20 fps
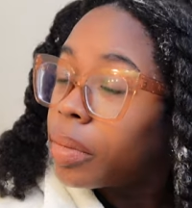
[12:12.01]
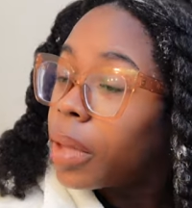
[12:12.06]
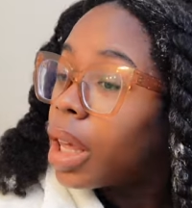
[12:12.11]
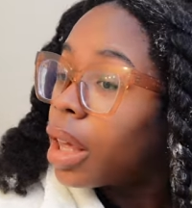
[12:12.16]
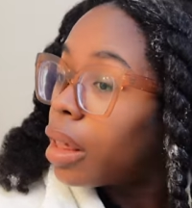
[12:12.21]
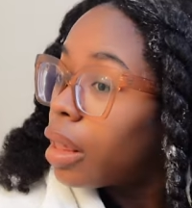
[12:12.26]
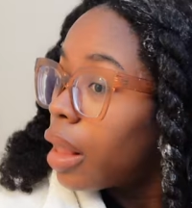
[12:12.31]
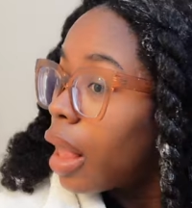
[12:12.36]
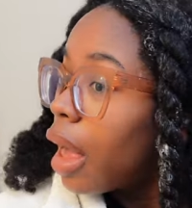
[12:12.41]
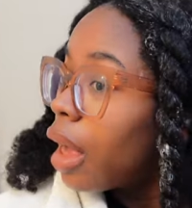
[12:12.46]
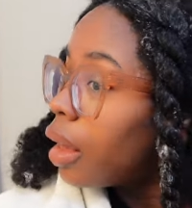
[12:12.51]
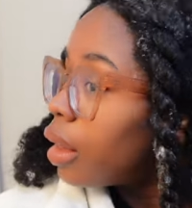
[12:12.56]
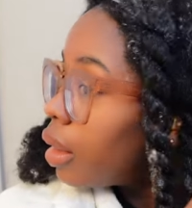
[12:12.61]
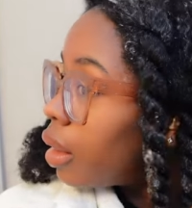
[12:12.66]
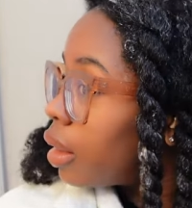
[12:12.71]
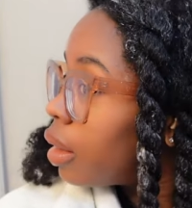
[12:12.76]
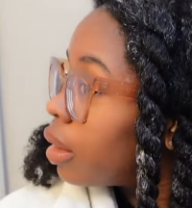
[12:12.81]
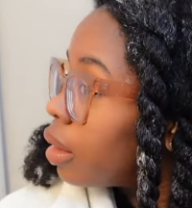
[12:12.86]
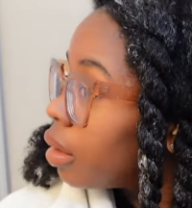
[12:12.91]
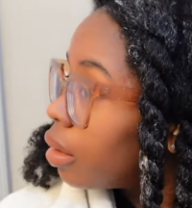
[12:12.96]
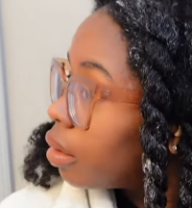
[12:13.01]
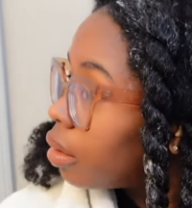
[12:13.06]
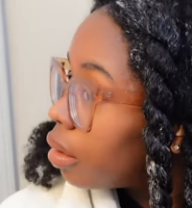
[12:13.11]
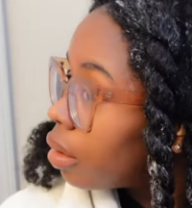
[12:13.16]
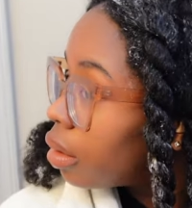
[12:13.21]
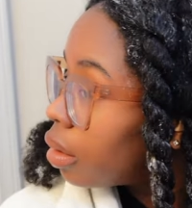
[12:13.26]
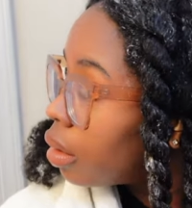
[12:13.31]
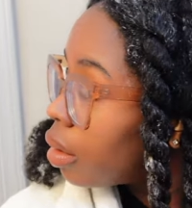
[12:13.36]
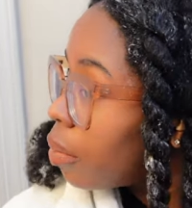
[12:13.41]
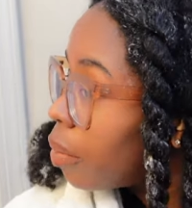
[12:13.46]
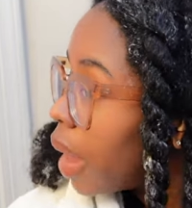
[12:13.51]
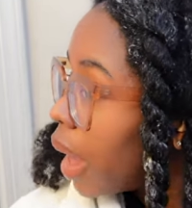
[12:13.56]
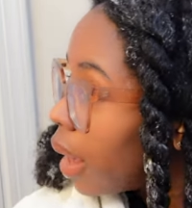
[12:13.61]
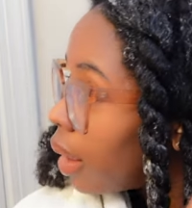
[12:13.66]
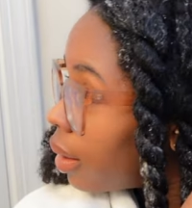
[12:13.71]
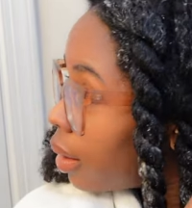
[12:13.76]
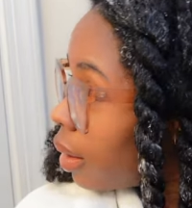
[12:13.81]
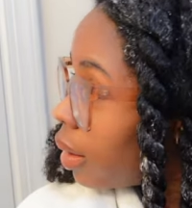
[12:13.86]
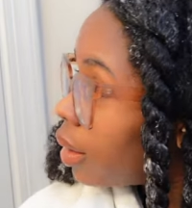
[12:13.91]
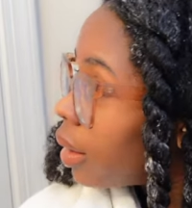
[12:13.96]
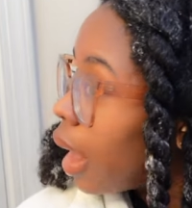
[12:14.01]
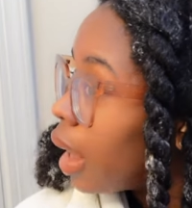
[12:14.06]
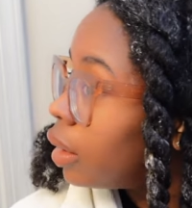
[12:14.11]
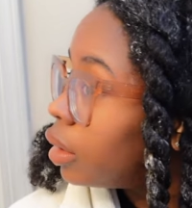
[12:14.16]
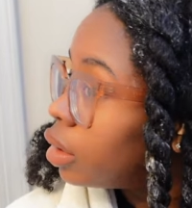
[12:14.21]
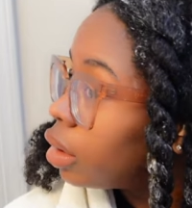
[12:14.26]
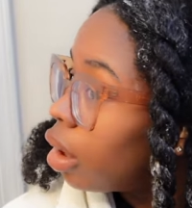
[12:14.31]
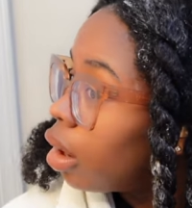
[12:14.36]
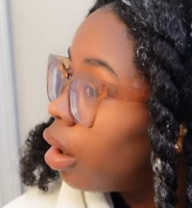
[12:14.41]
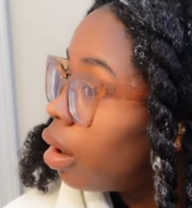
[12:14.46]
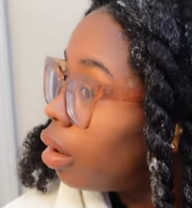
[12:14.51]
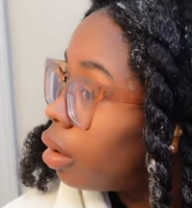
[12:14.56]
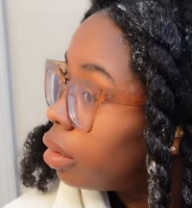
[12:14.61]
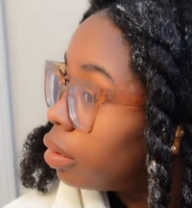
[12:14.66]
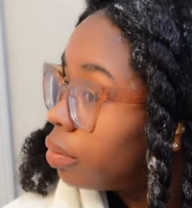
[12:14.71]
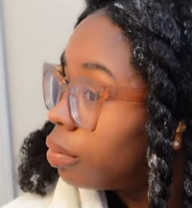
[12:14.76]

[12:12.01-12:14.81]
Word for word: It's nice. The mask is nice, y'all.